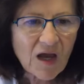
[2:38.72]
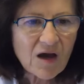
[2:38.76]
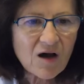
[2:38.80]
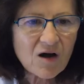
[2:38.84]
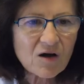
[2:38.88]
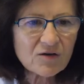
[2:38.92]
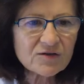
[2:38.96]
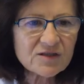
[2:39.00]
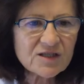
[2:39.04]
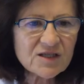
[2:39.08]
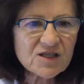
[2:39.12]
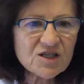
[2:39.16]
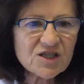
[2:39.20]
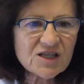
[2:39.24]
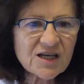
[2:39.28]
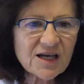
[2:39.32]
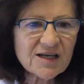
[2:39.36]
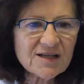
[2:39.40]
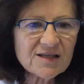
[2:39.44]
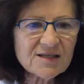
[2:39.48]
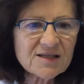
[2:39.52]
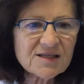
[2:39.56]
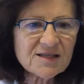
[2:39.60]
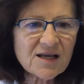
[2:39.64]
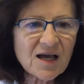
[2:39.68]

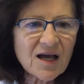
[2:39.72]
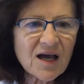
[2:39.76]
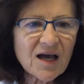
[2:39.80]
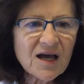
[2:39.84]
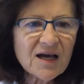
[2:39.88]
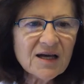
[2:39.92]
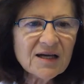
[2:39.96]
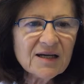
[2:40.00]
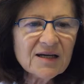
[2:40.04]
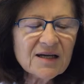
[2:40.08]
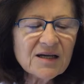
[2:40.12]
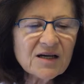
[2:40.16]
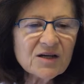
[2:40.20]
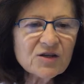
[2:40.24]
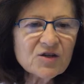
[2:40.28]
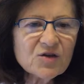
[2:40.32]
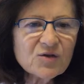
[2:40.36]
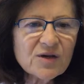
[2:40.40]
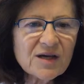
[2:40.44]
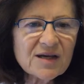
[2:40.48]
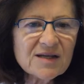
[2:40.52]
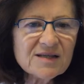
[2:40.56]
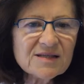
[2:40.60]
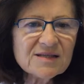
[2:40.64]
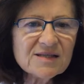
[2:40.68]
antigens. Here you
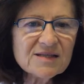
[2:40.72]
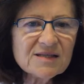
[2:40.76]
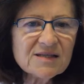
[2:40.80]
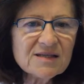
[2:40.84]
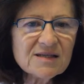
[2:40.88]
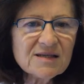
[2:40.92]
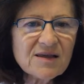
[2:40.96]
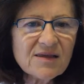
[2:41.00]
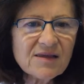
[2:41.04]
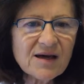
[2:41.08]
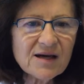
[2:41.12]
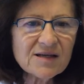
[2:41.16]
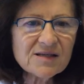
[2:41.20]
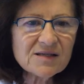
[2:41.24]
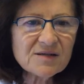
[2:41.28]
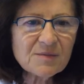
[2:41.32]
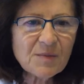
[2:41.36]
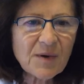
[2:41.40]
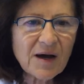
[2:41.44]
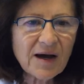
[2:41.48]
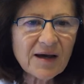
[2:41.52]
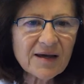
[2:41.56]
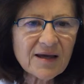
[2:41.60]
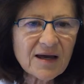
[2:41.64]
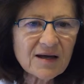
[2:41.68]
can see that
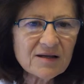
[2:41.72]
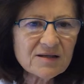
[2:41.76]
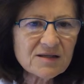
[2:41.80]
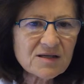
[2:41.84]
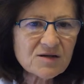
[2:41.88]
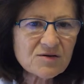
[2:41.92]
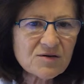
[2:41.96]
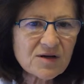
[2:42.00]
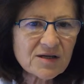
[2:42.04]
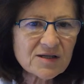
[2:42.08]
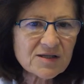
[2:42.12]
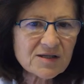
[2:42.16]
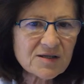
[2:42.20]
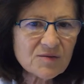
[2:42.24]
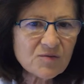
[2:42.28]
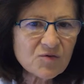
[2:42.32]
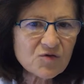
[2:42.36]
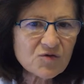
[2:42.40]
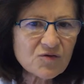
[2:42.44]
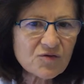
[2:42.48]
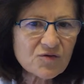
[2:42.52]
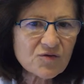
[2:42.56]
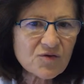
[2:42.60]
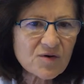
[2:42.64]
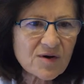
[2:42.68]
by indirect
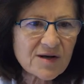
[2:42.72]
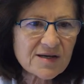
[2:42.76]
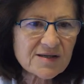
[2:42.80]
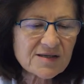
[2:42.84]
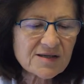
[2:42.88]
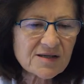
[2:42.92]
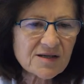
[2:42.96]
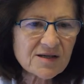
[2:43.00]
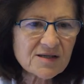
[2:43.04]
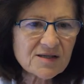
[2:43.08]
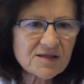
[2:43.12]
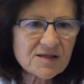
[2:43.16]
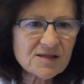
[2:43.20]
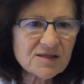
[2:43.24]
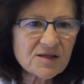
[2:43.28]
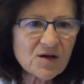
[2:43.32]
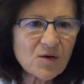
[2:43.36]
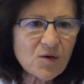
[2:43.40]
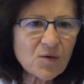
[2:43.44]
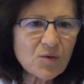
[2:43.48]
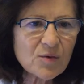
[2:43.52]
immunofluorescence,